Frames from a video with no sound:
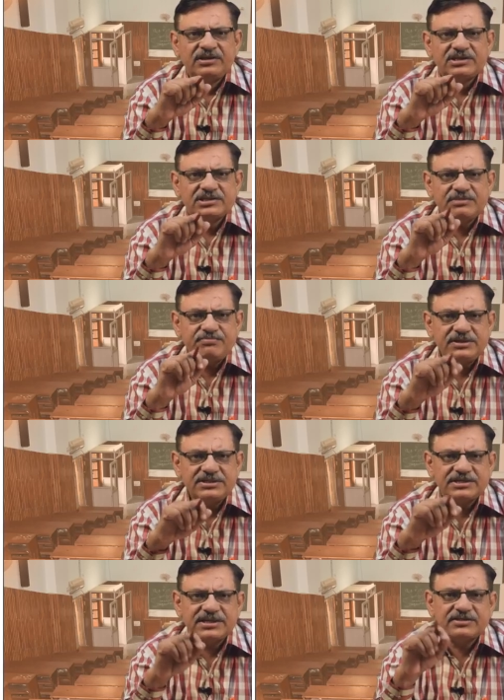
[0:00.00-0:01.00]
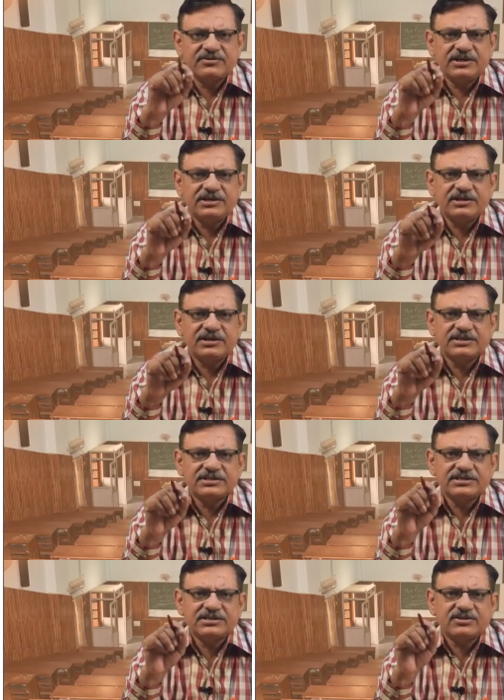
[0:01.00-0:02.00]
The simplest resonator
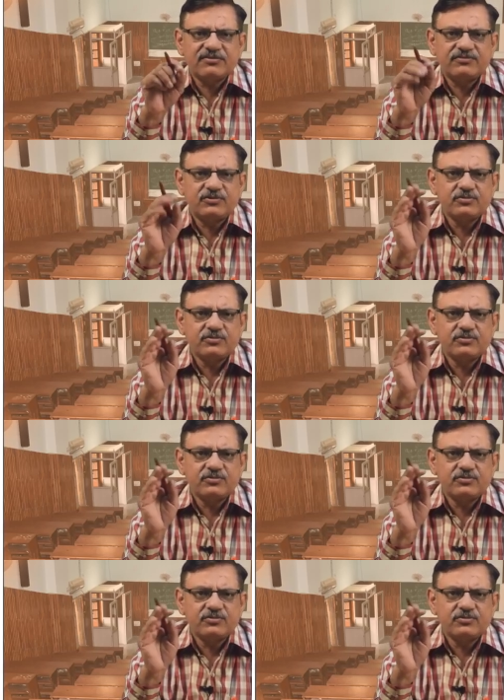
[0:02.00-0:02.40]
consists of